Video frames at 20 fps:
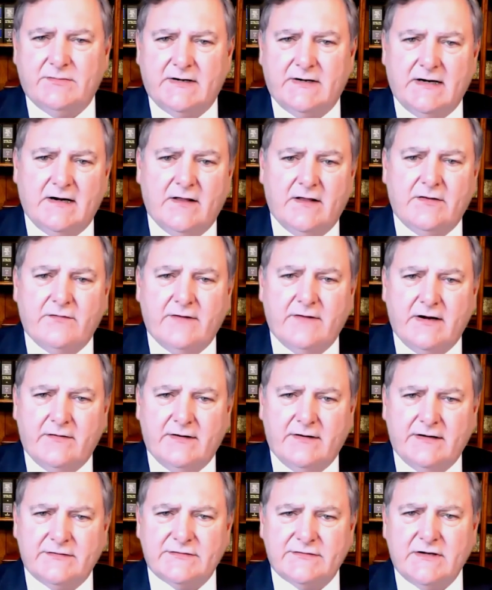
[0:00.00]
But in other
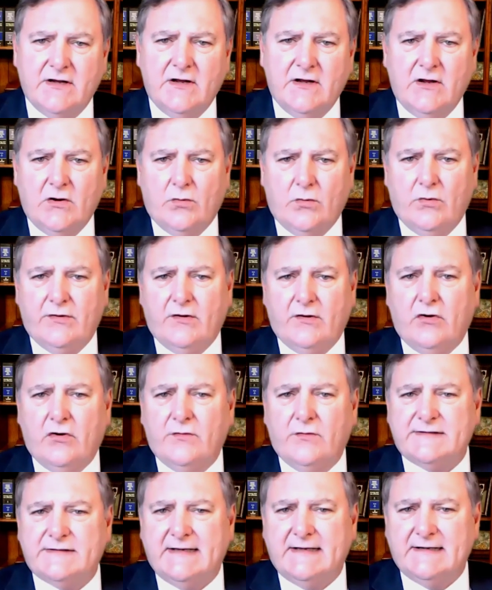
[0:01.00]
areas where the
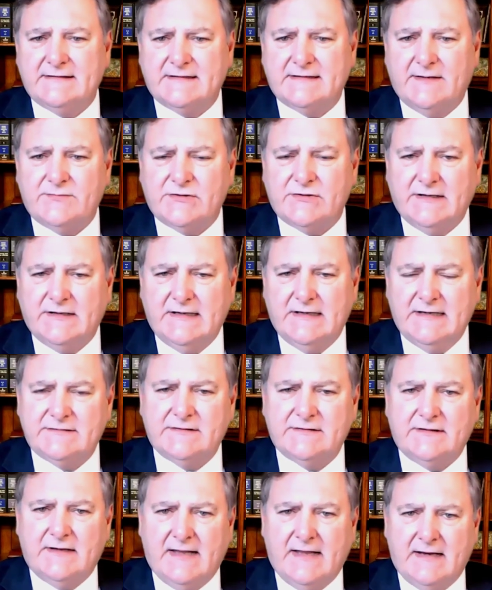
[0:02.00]
homestead exemption
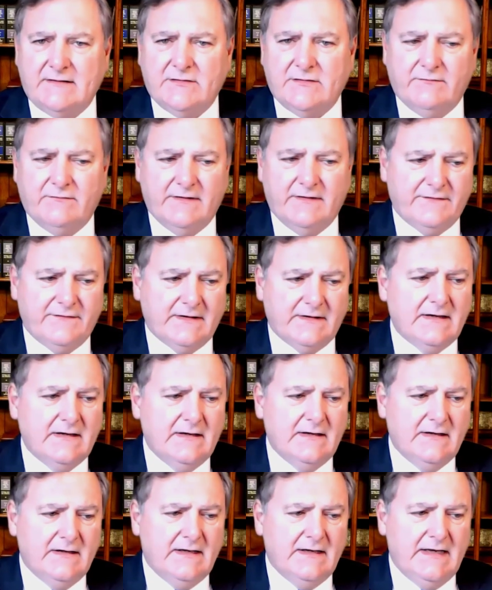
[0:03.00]
isn't that terrific,
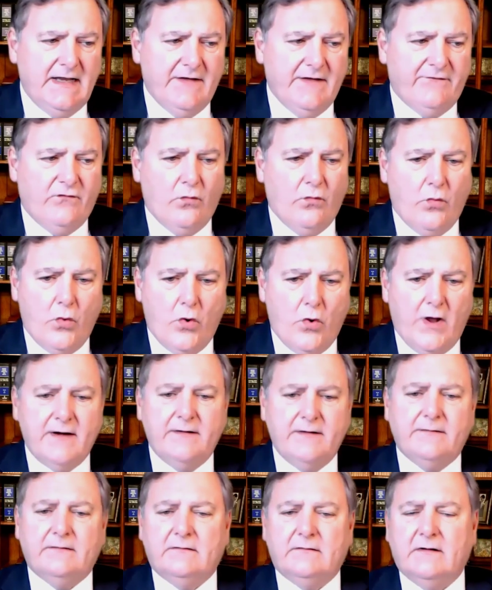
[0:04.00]
if
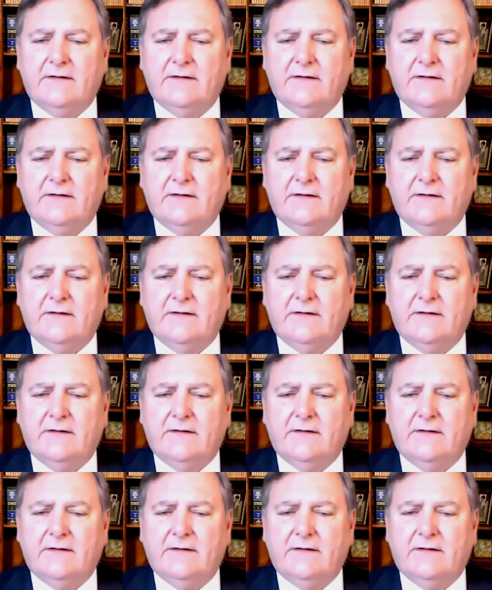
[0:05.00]
one